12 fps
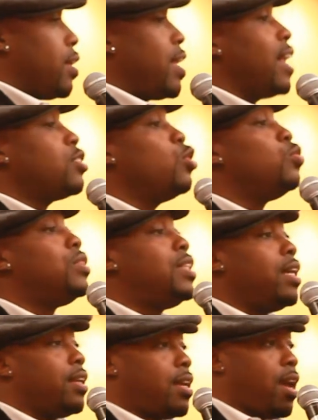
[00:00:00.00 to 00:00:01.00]
Guess who
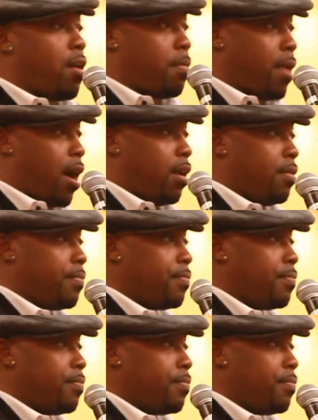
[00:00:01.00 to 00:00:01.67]
did care about it?